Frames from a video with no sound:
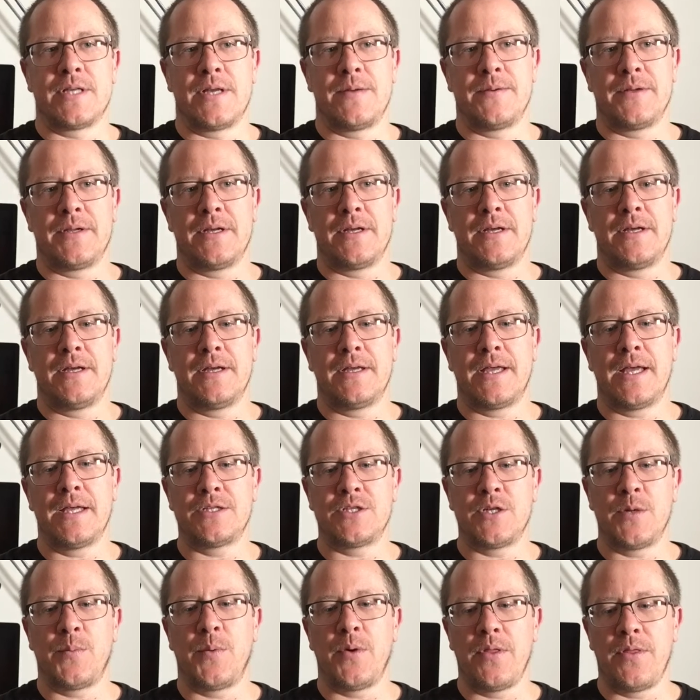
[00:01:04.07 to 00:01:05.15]
able to catch
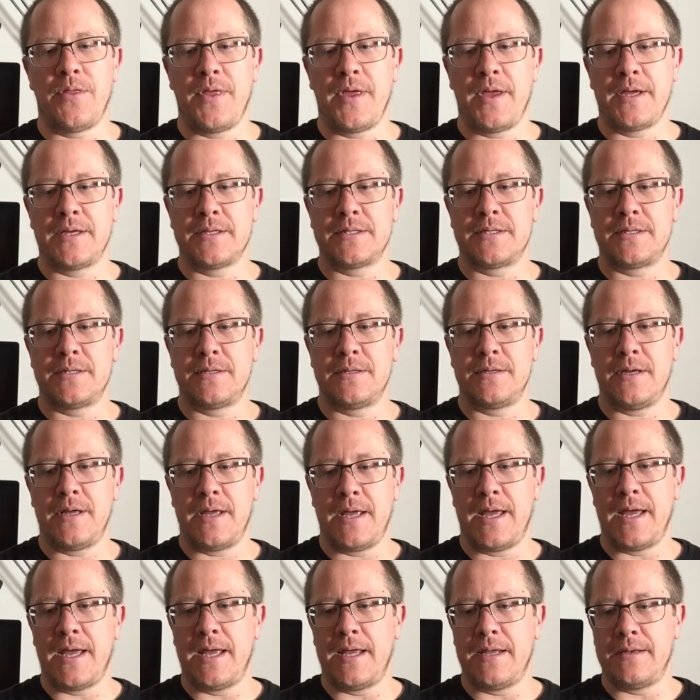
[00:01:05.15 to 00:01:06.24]
up on things
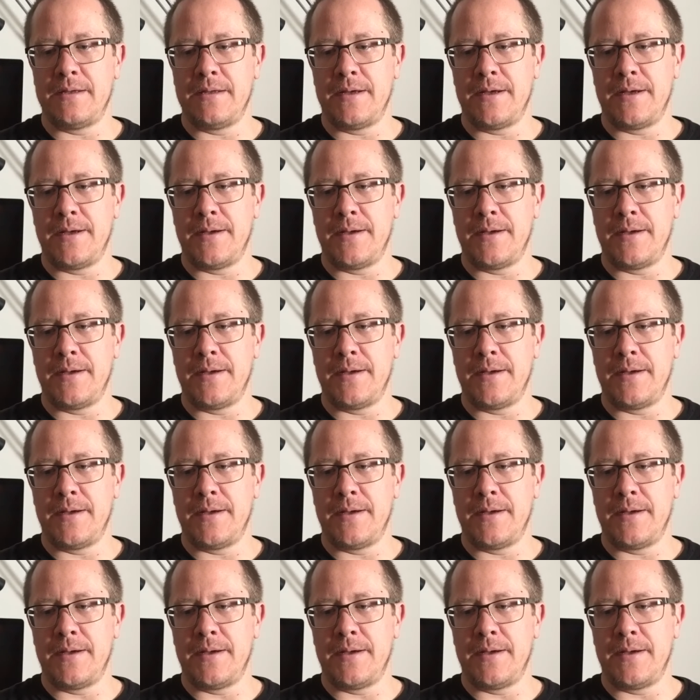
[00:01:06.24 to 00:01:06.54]
and